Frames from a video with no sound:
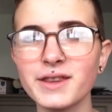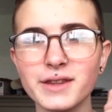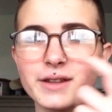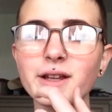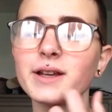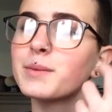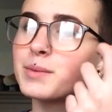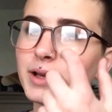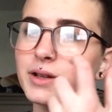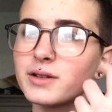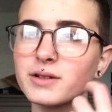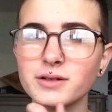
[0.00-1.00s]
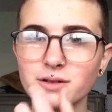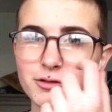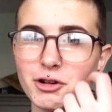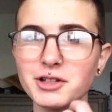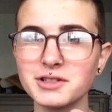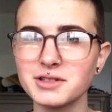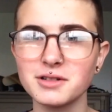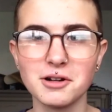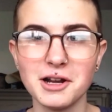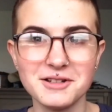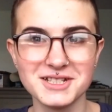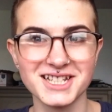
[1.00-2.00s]
the blood crust
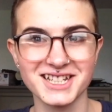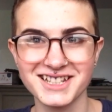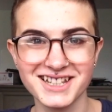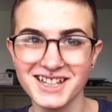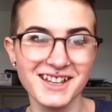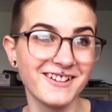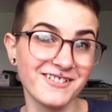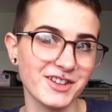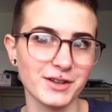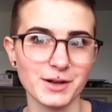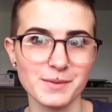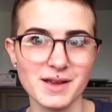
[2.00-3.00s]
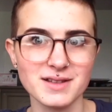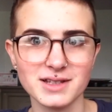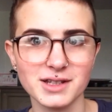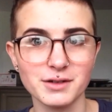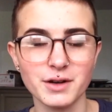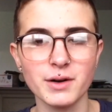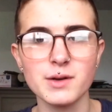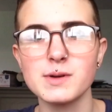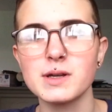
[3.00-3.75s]
around it. If you get a piercing, you know what I